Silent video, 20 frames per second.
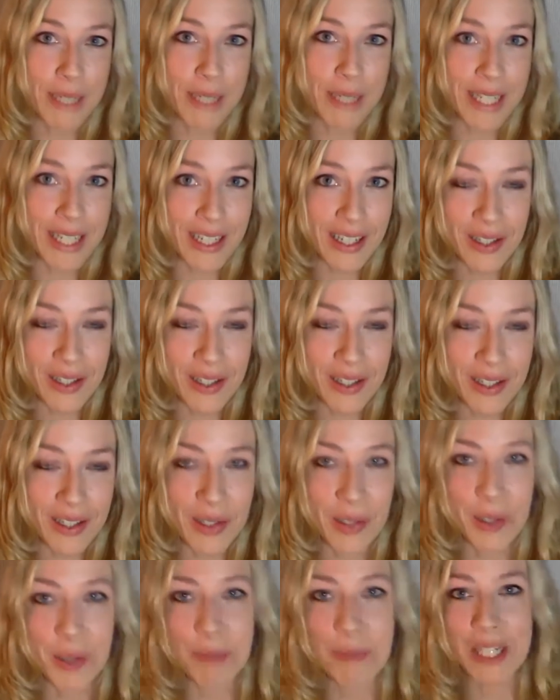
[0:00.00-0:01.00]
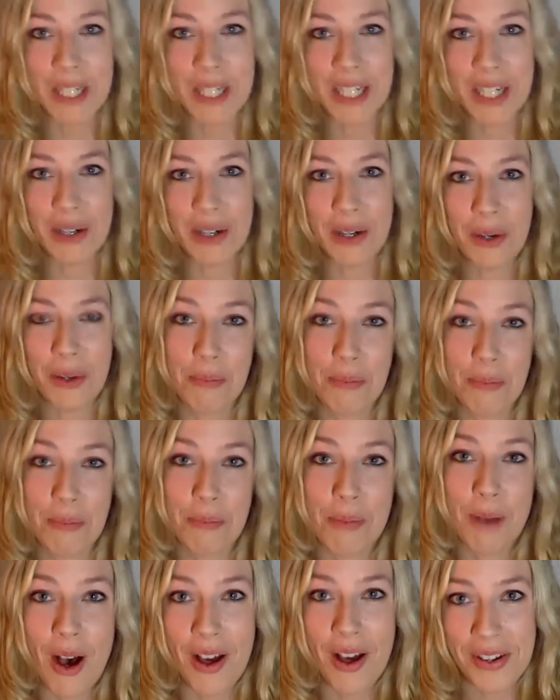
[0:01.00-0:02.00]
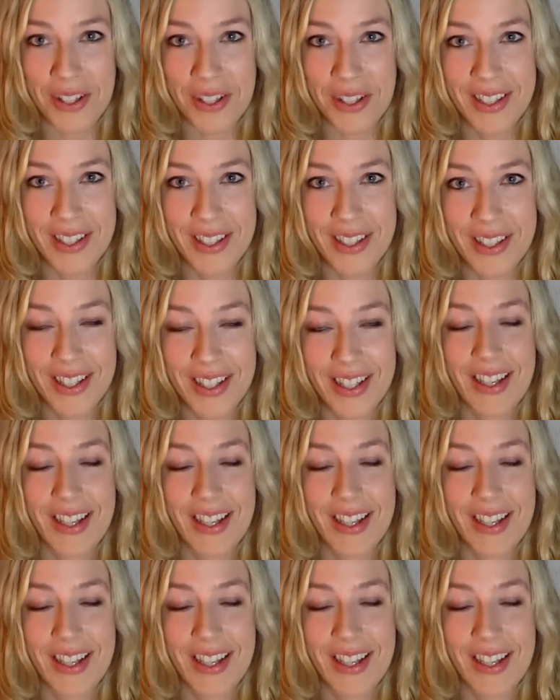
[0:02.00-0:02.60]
beer or bring your own bottle.